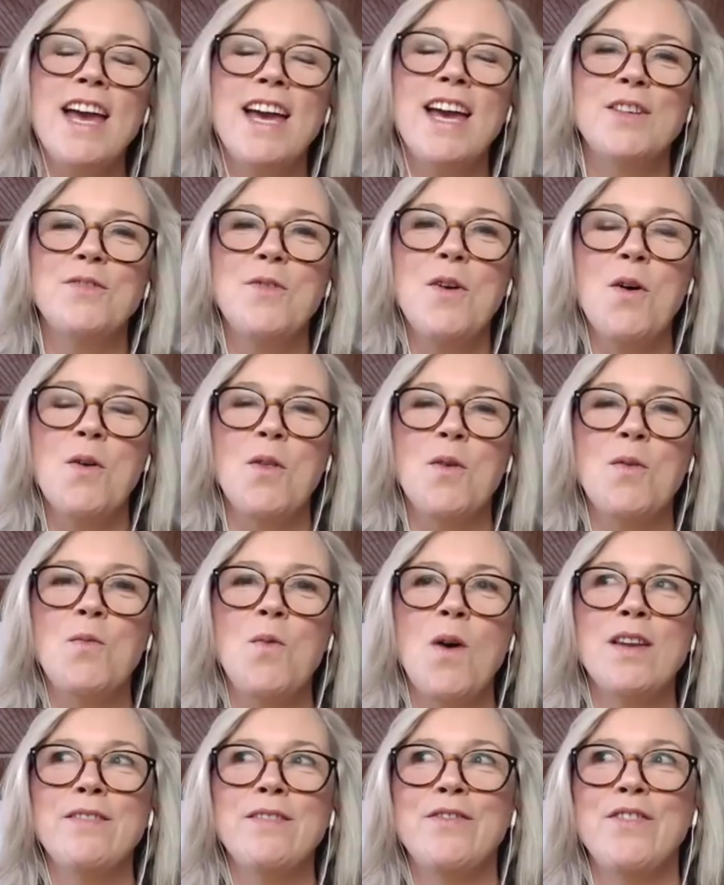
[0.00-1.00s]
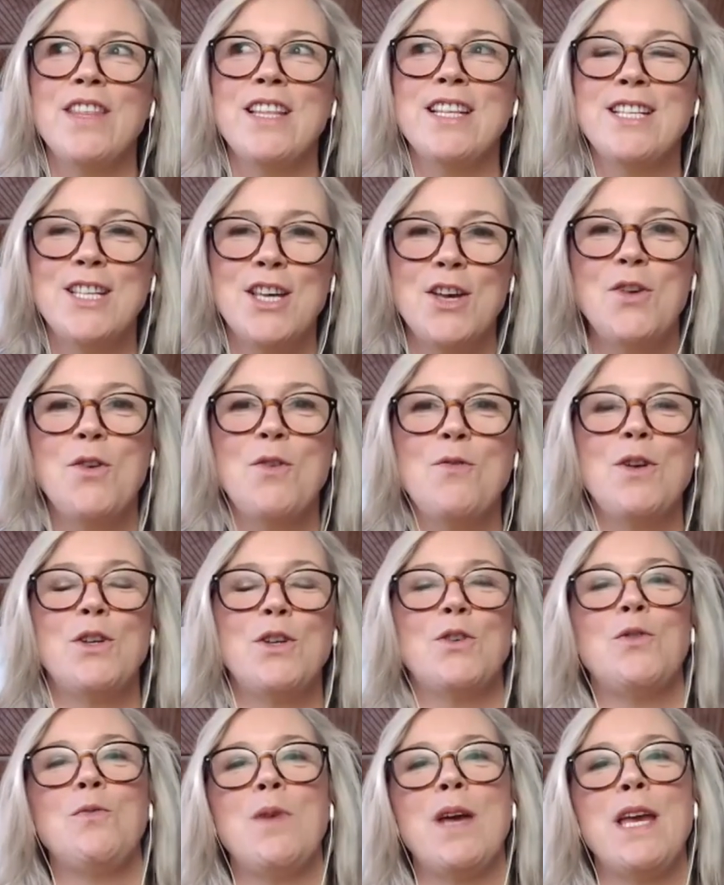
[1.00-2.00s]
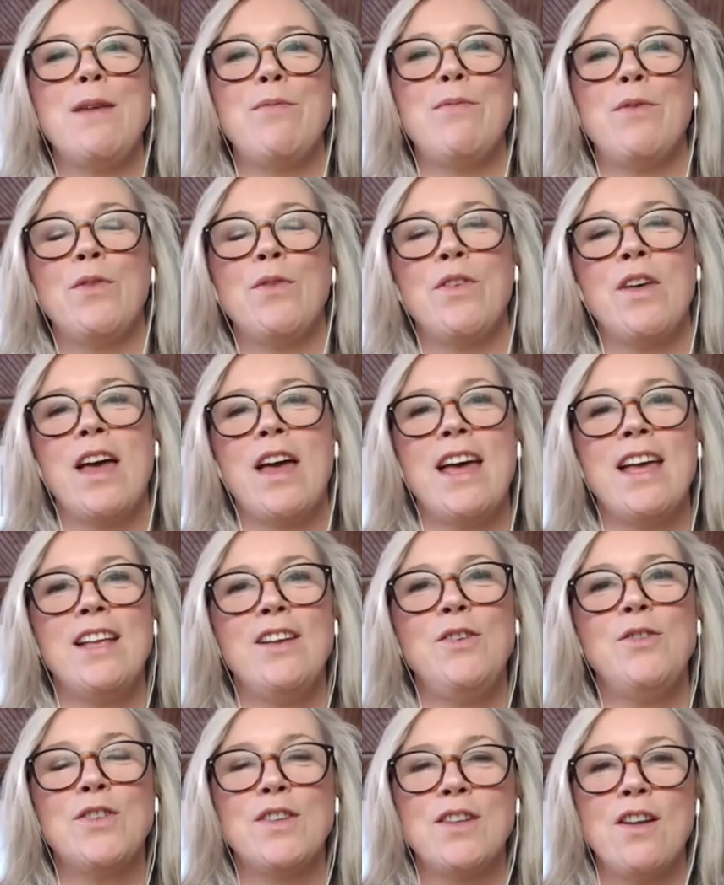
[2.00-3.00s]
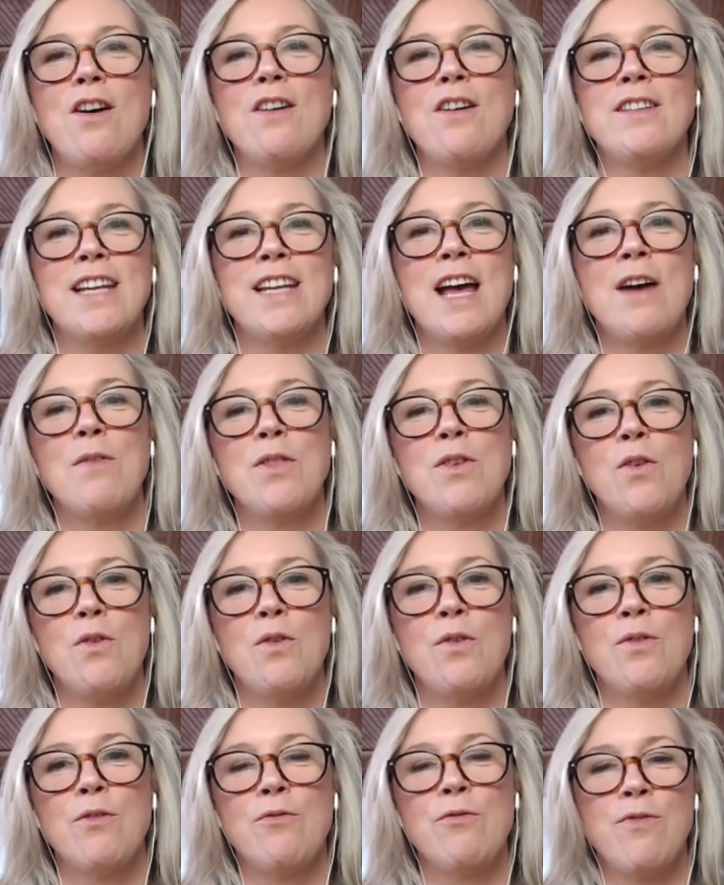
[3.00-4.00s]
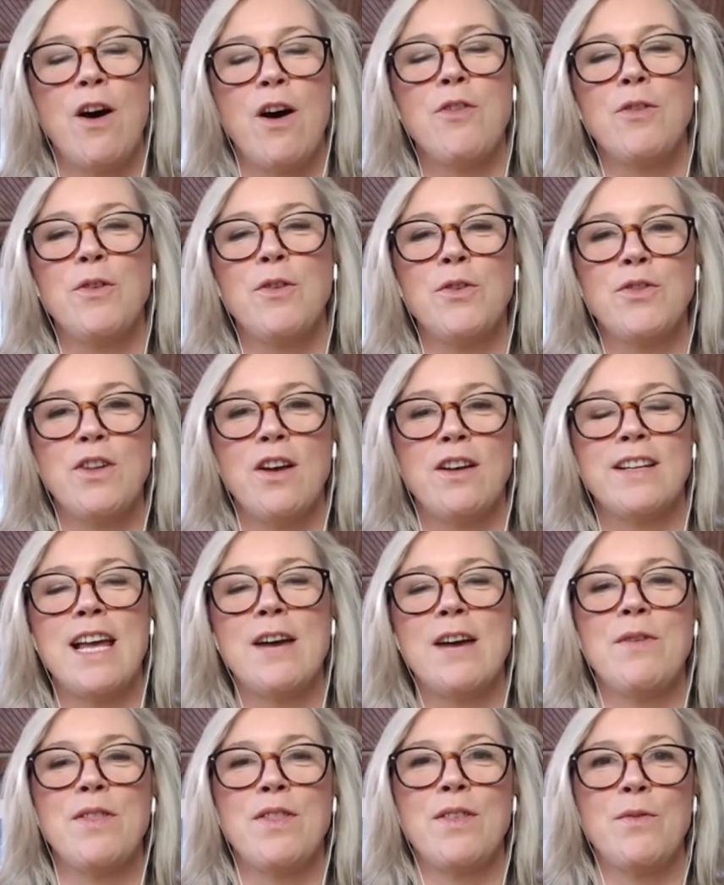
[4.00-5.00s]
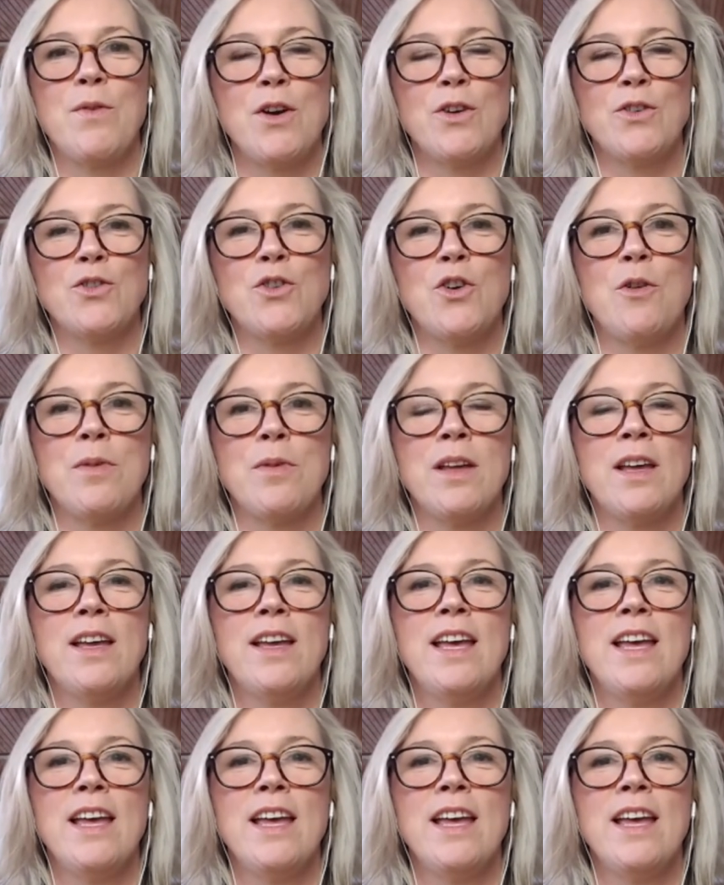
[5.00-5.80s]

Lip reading: as well that one of the 2 original people that you started out with, your father-in-law started out with the workshop